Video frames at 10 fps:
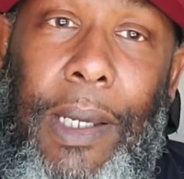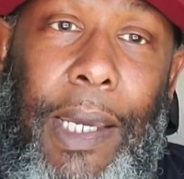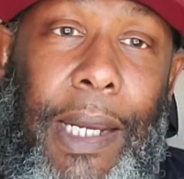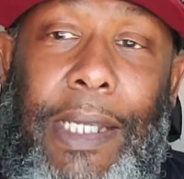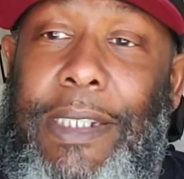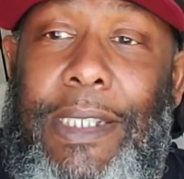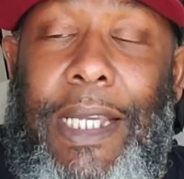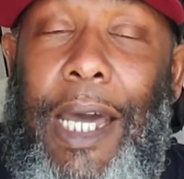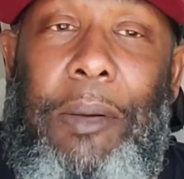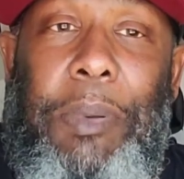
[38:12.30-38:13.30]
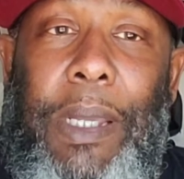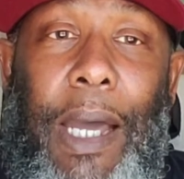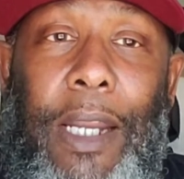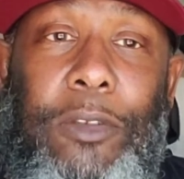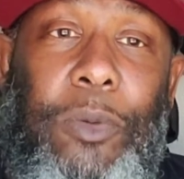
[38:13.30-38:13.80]
And I just got to be
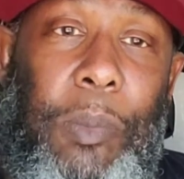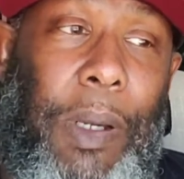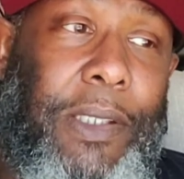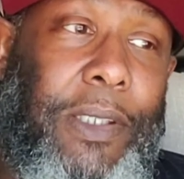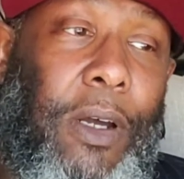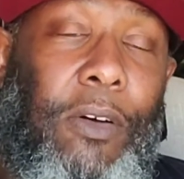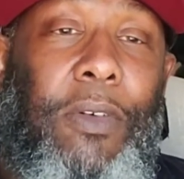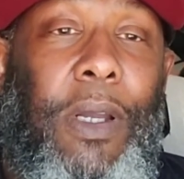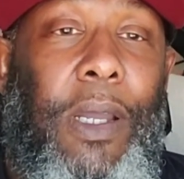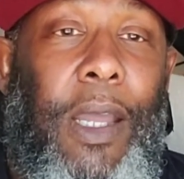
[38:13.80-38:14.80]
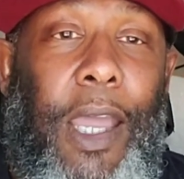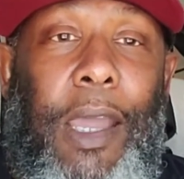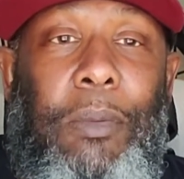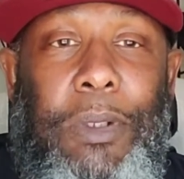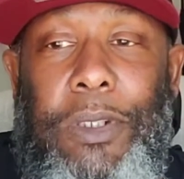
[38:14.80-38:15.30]
honest with myself
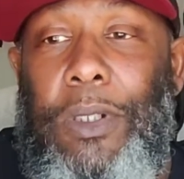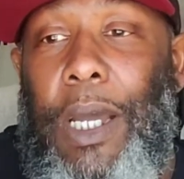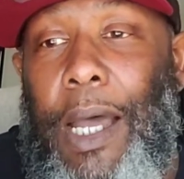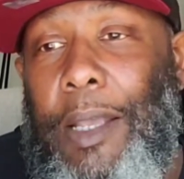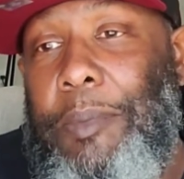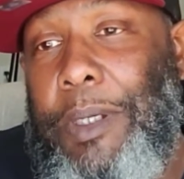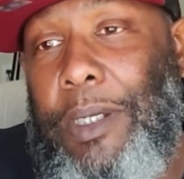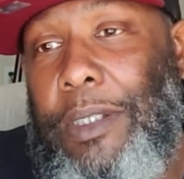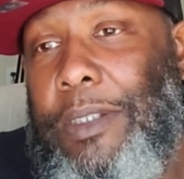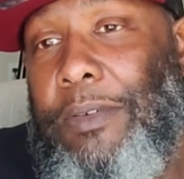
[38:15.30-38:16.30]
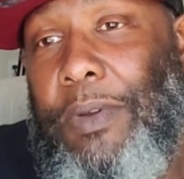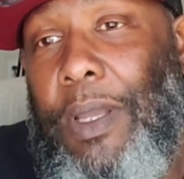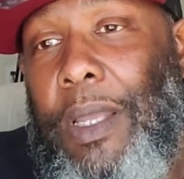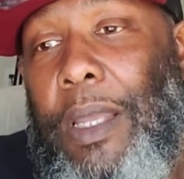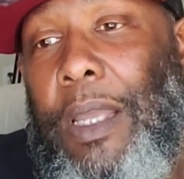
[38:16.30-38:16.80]
and with you guys, because
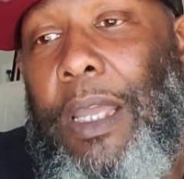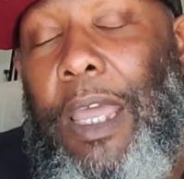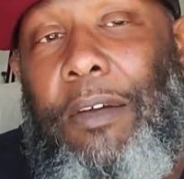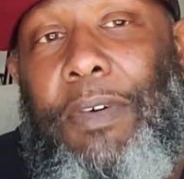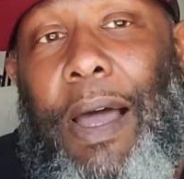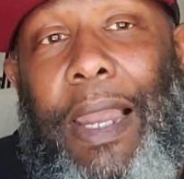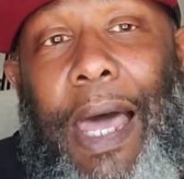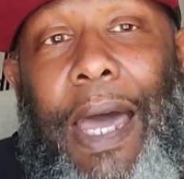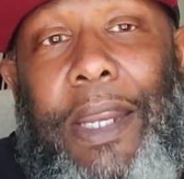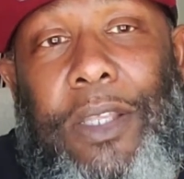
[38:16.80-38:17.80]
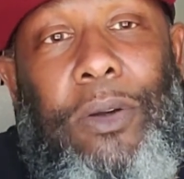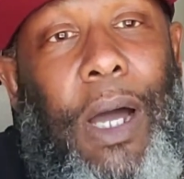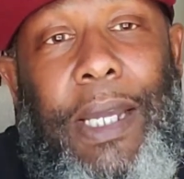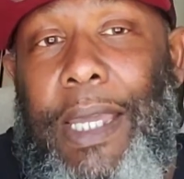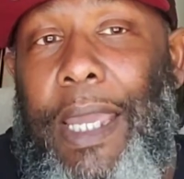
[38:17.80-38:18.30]
if I lie to you,
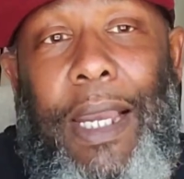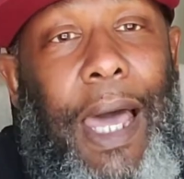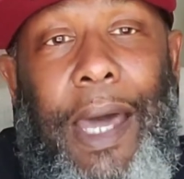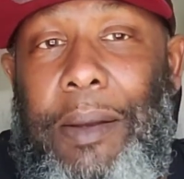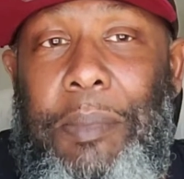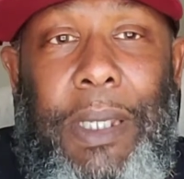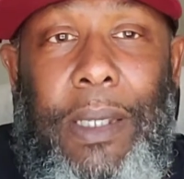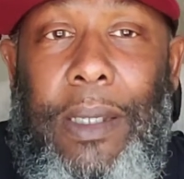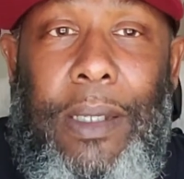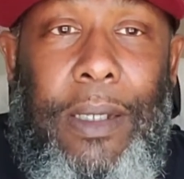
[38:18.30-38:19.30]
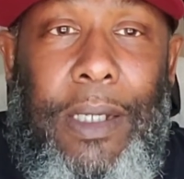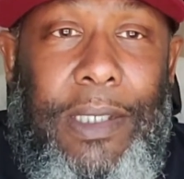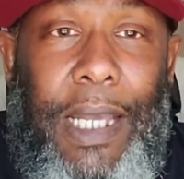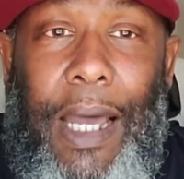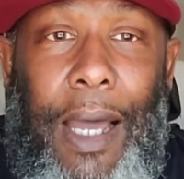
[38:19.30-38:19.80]
I can't lie to me,
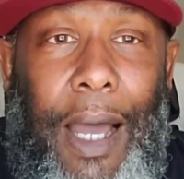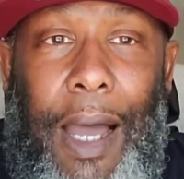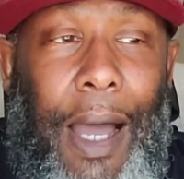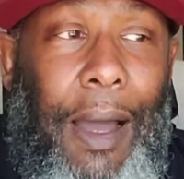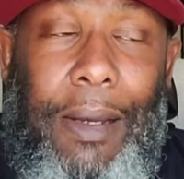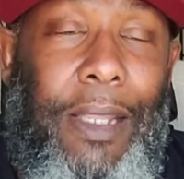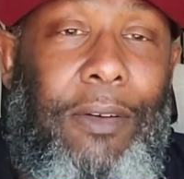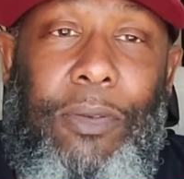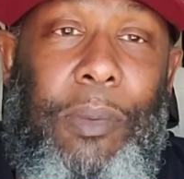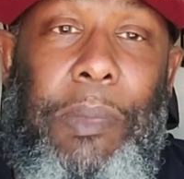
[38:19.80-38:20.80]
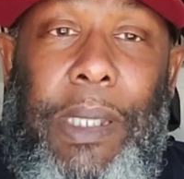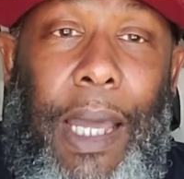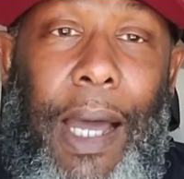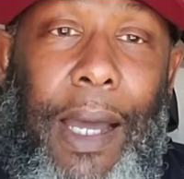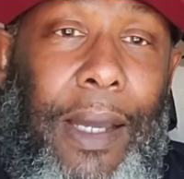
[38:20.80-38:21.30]
because I live with me.
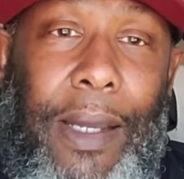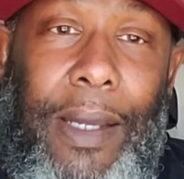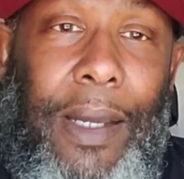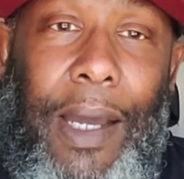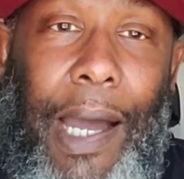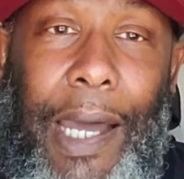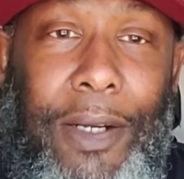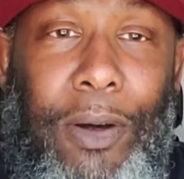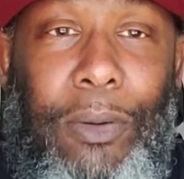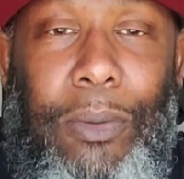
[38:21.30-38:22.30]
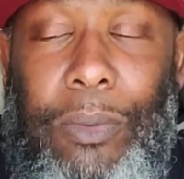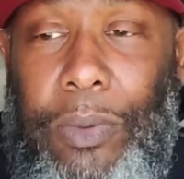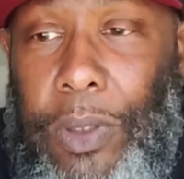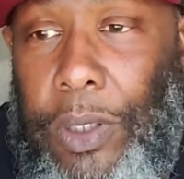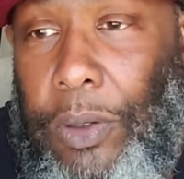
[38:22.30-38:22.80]
I know,
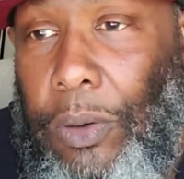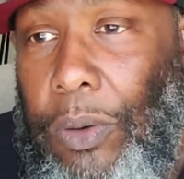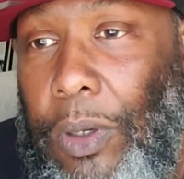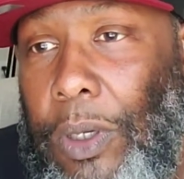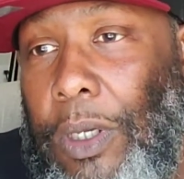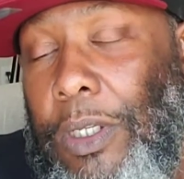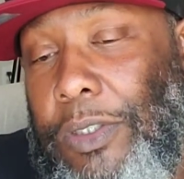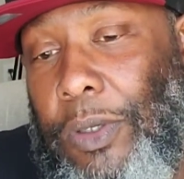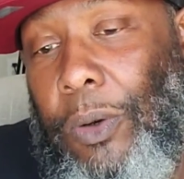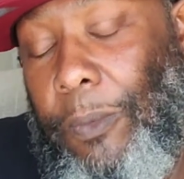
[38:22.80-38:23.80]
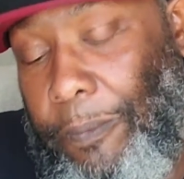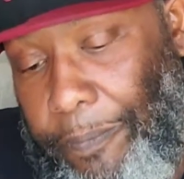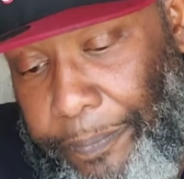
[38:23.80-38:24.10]
you know. So